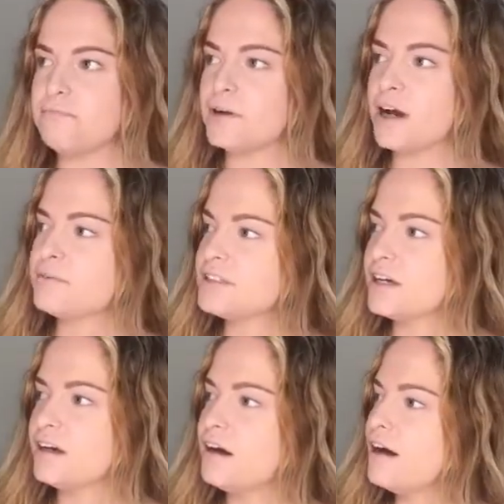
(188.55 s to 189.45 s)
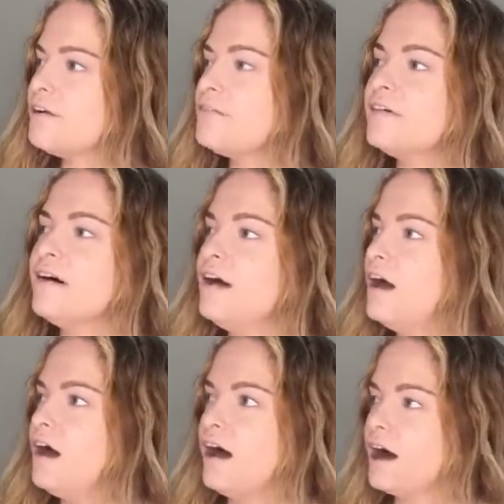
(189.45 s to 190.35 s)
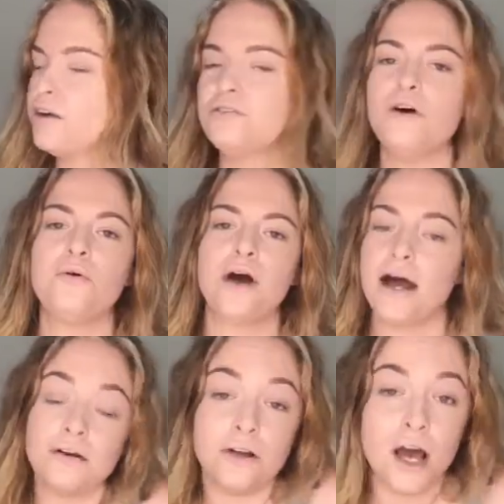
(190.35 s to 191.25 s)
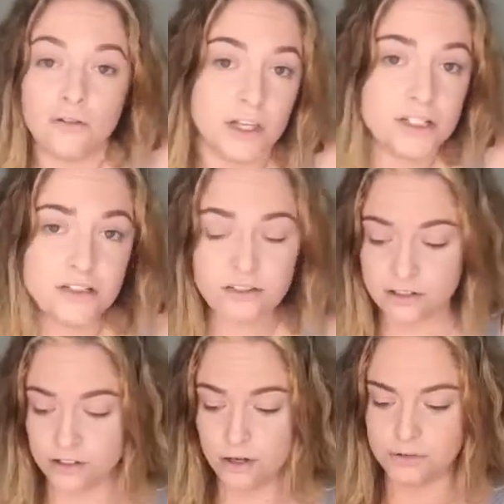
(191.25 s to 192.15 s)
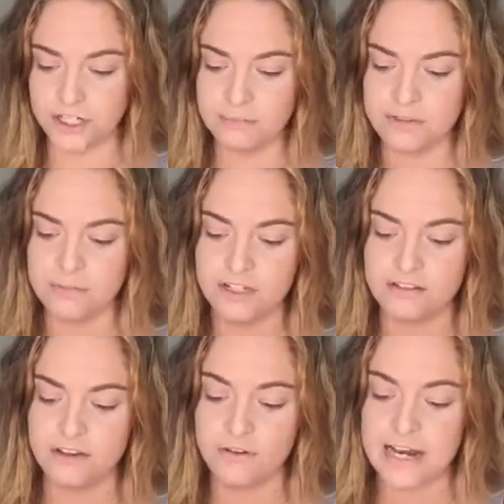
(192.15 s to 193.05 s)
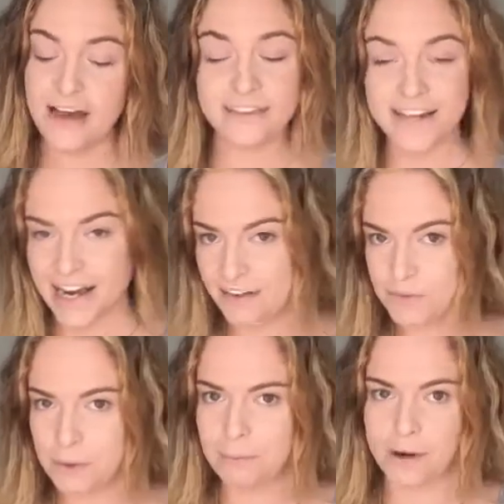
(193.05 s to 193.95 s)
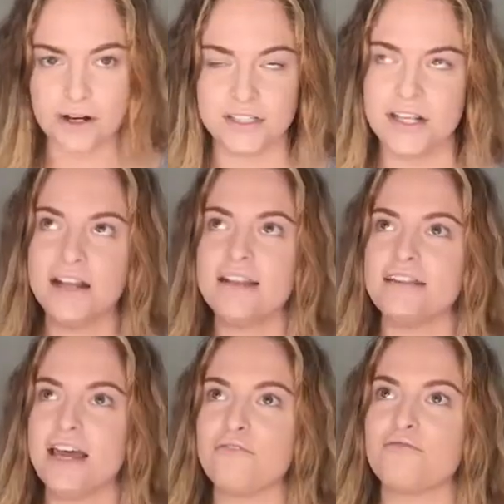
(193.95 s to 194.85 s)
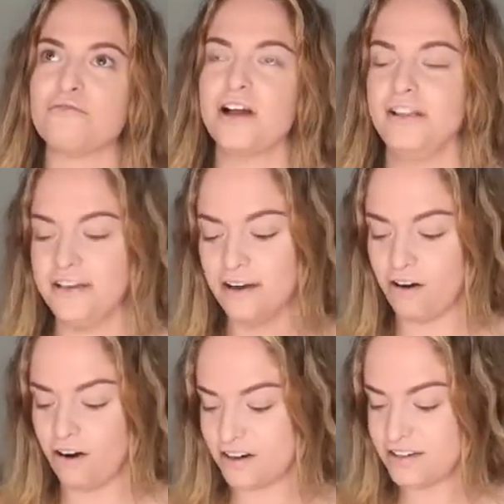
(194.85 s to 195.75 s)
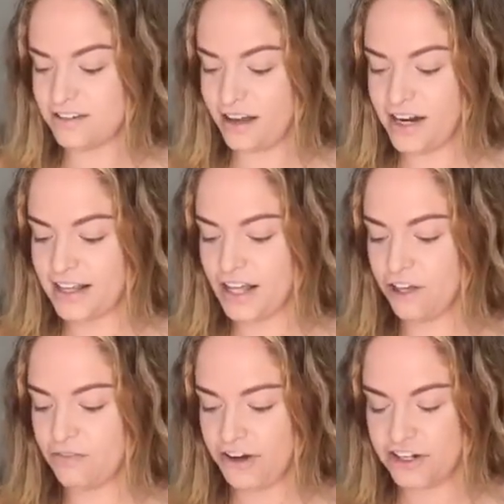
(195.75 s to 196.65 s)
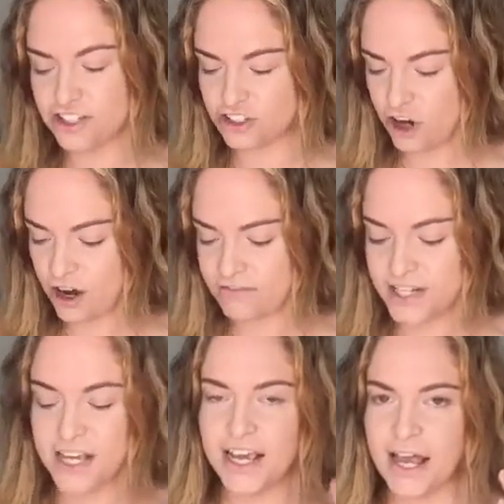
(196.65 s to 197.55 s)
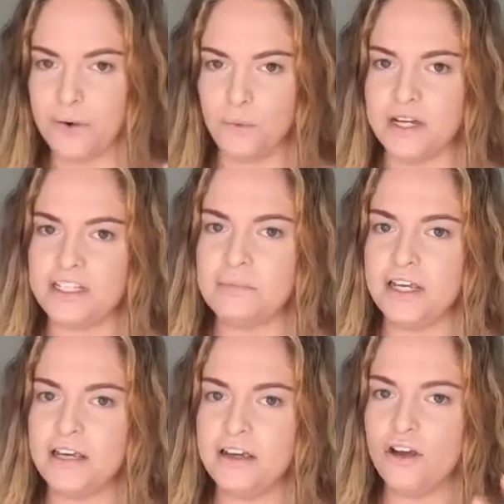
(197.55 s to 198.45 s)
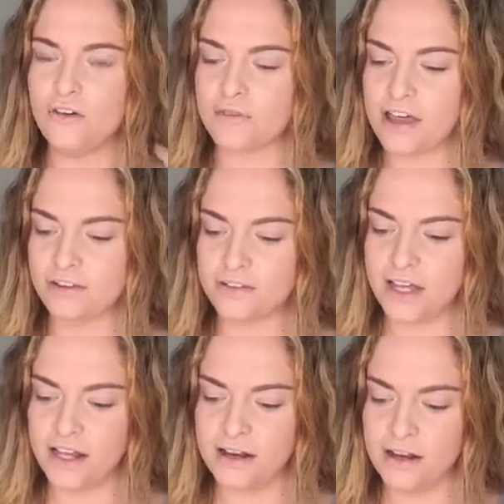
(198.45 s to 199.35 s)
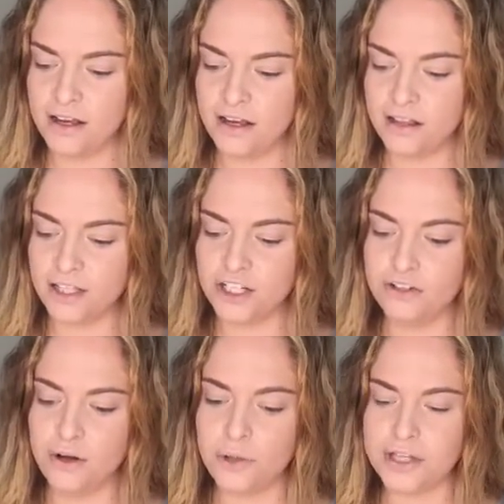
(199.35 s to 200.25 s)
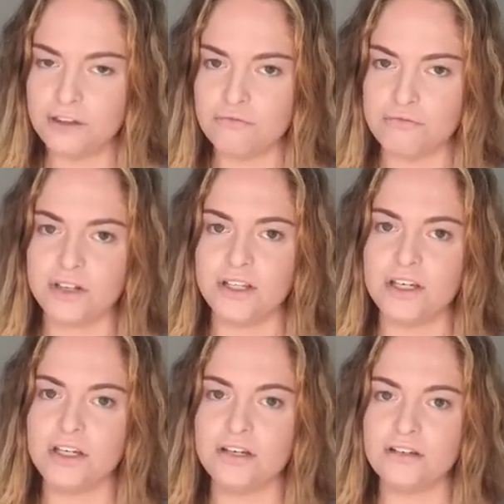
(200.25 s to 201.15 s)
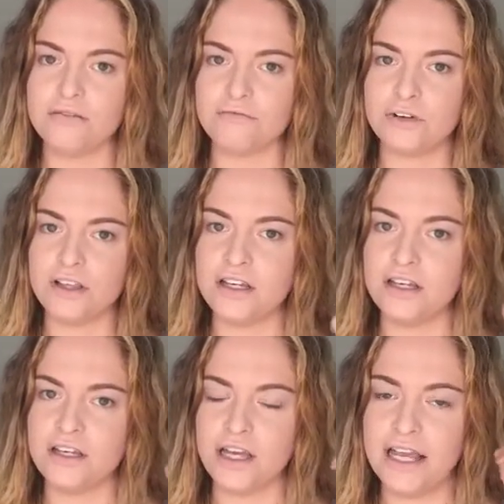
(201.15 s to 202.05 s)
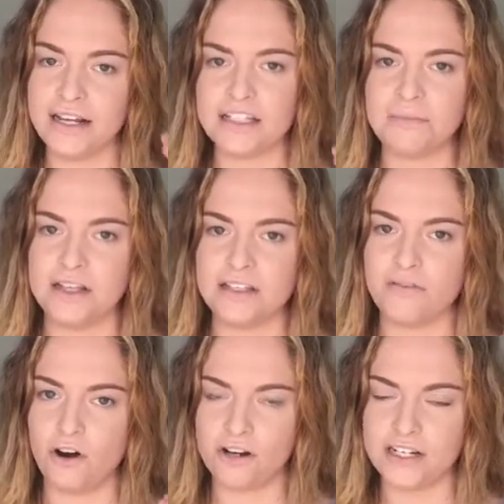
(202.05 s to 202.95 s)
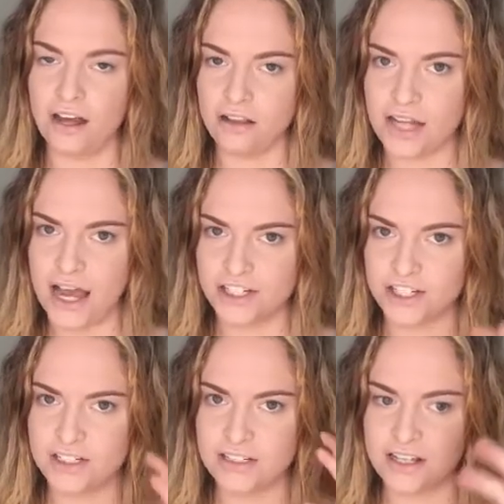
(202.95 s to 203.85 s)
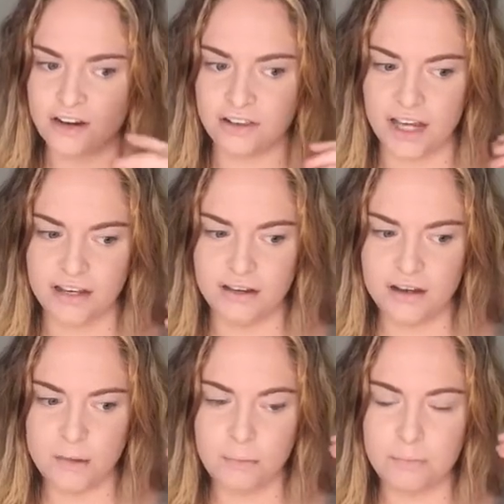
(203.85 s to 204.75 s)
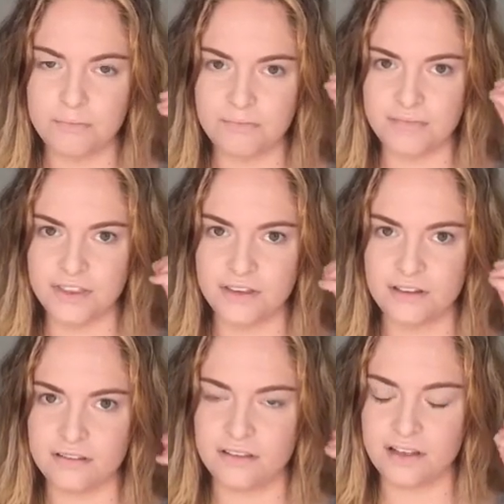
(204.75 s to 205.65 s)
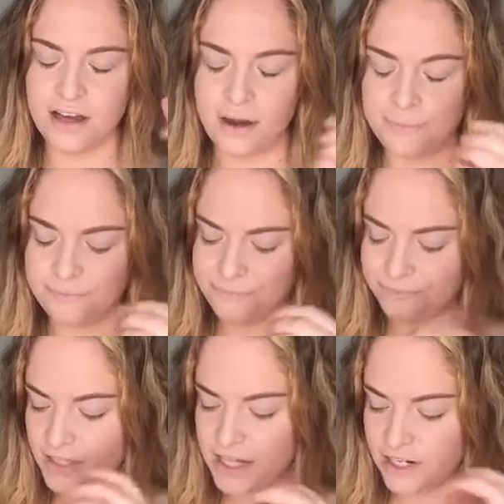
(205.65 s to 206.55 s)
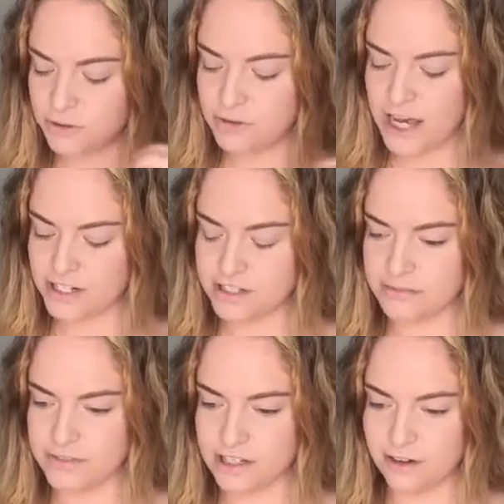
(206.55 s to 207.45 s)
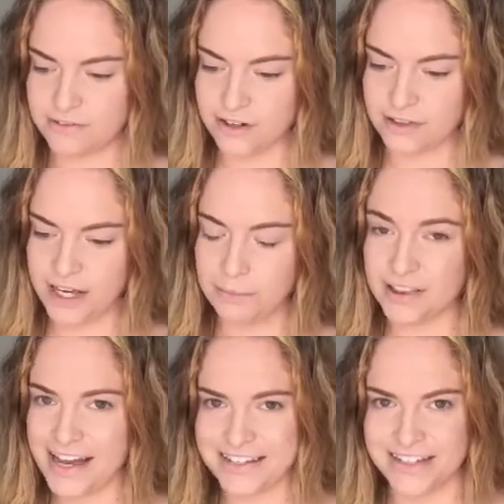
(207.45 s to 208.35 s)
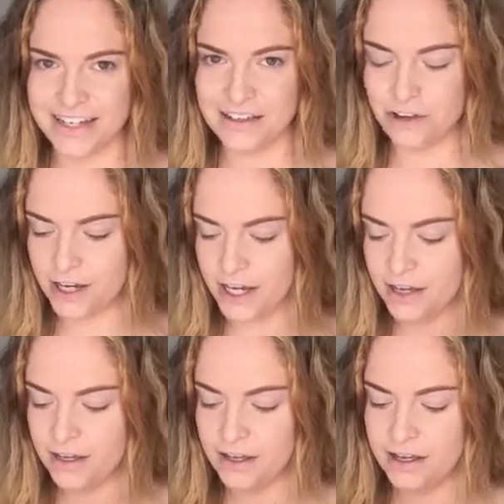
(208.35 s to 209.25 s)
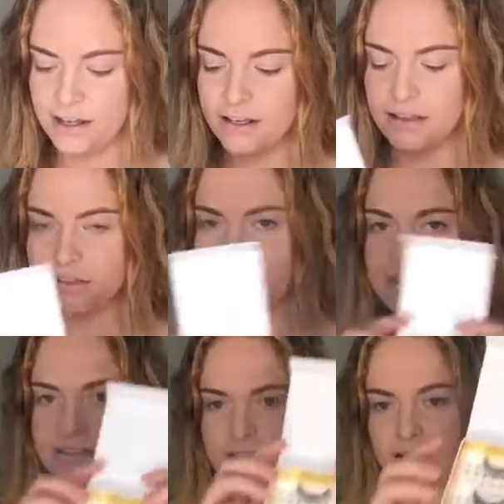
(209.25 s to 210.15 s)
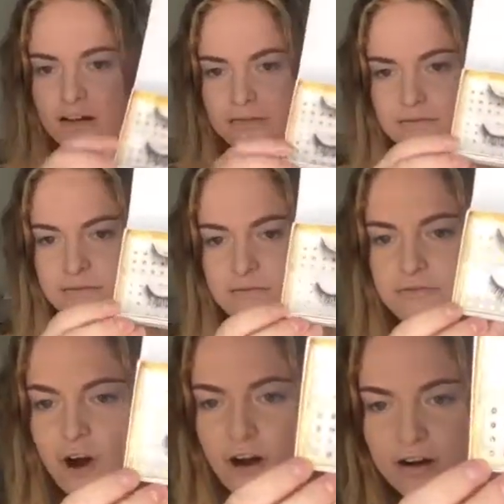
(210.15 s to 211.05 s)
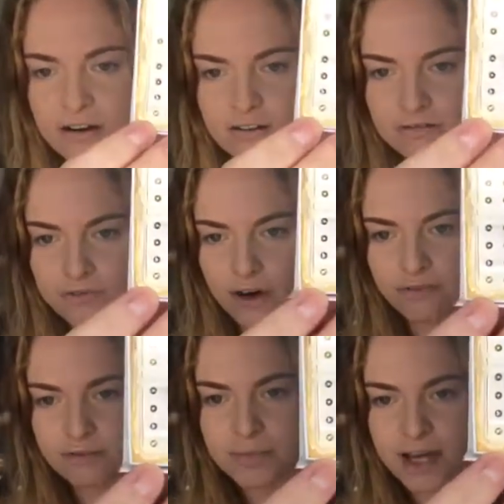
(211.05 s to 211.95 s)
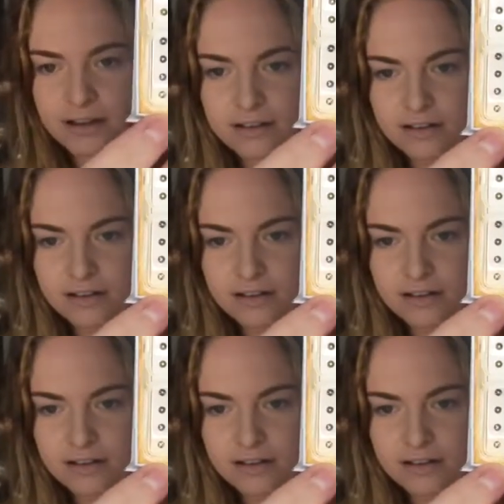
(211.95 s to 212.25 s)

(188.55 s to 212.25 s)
But I was like, I don't know. They just looked so cheap to me. So now that I have them in person, they really are stunning. They look very soft and wispy rather than the really, really inexpensive Ardell lashes that are the actual lashes themselves are plasticky looking. These are far, far from that.